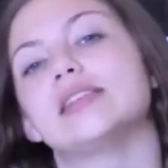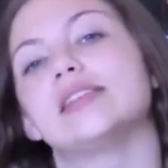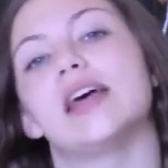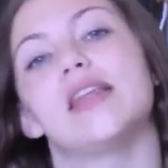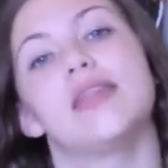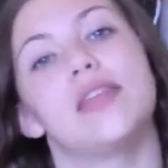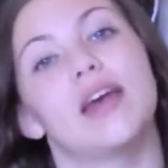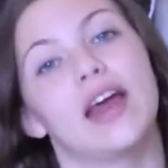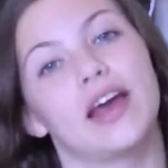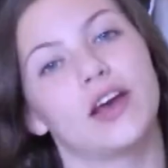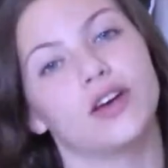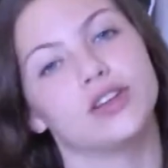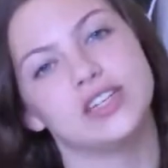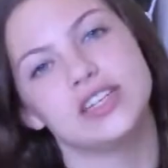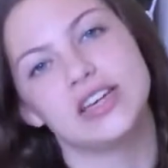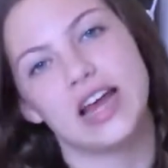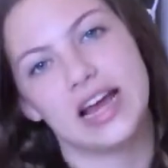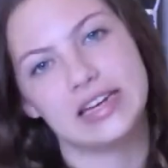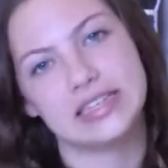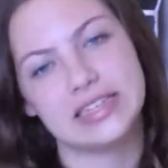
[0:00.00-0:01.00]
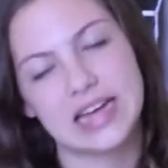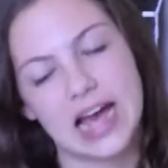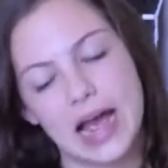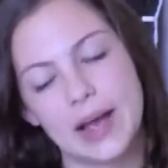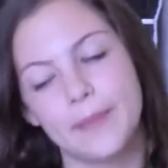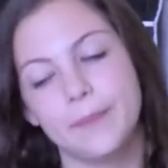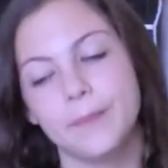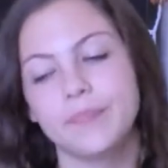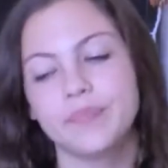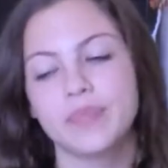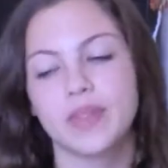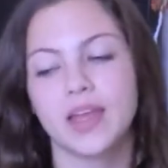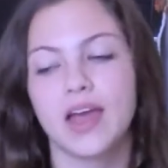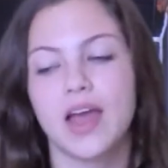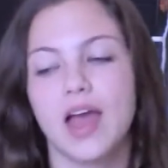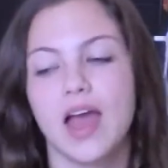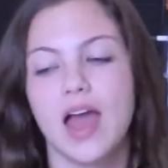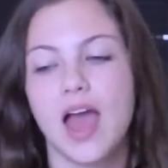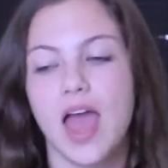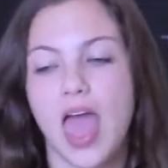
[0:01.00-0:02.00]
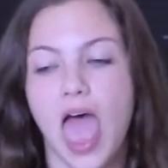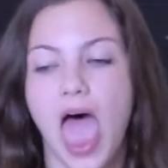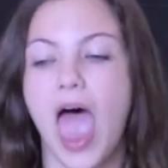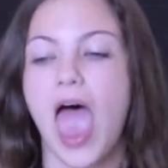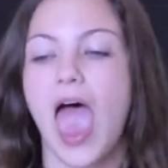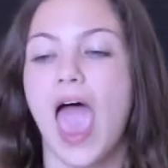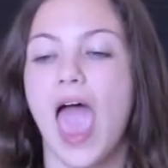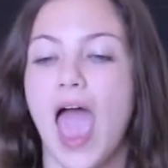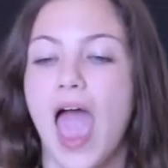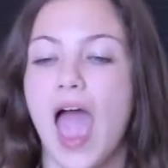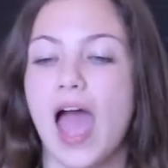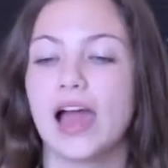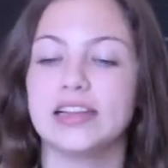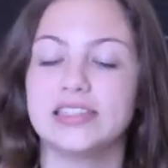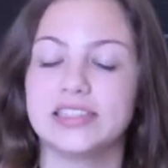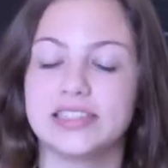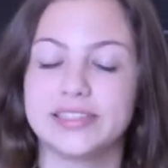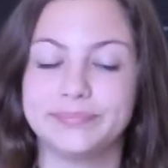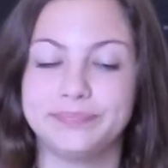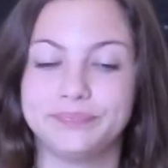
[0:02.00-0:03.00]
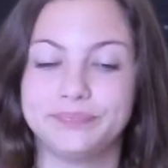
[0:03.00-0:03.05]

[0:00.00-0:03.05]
and then I go to nighttime, and